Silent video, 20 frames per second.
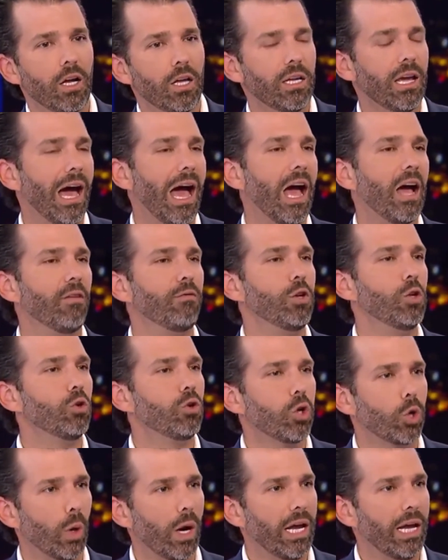you have
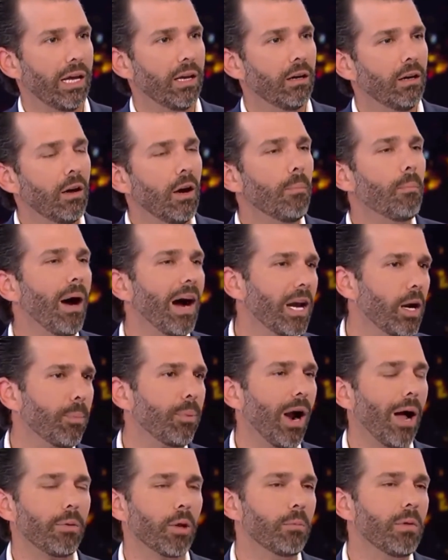Ukraine, minor
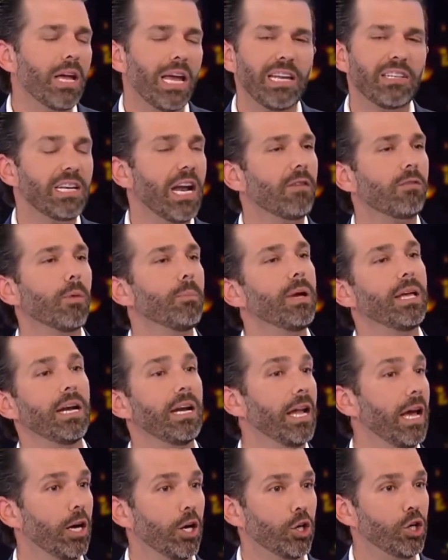problem. He's never been
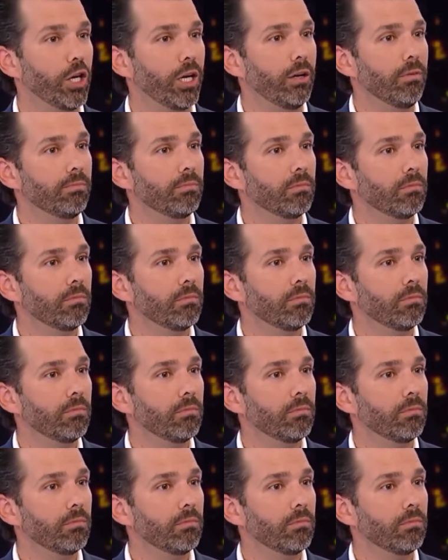in energy,